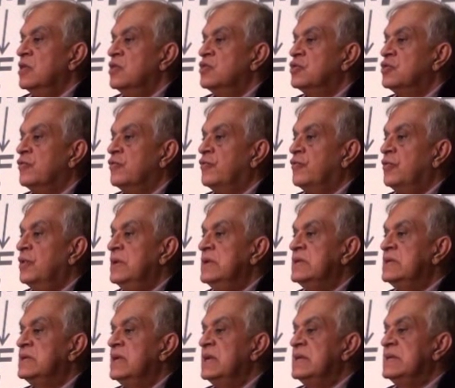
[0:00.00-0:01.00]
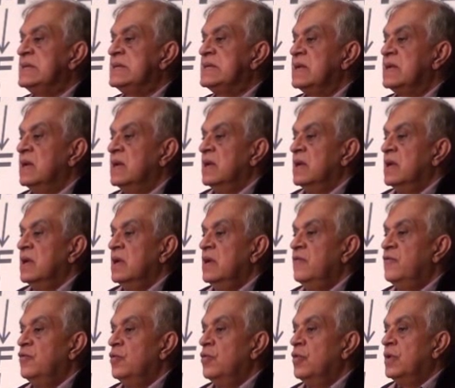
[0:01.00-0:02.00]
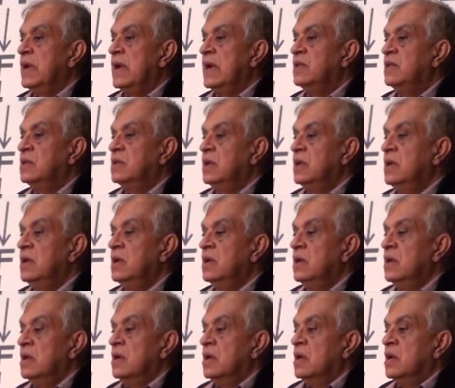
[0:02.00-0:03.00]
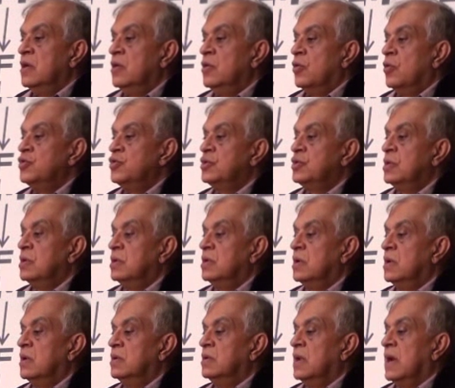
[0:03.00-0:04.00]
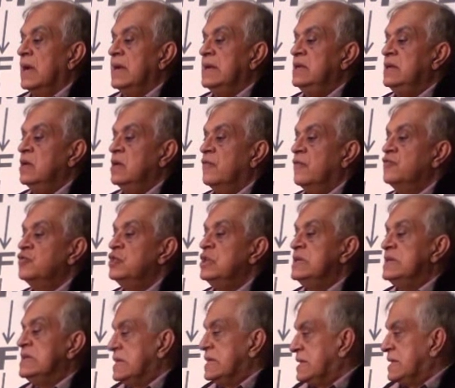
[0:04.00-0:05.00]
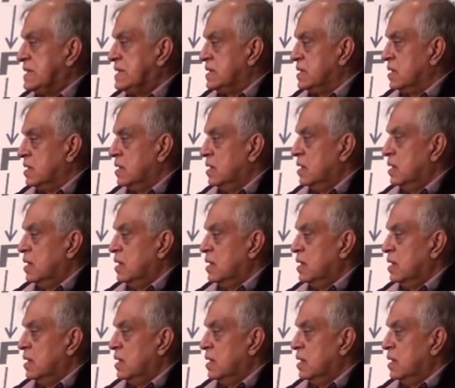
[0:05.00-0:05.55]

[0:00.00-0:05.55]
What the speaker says: So for instance, if you look at the notion, the idea of Jesus,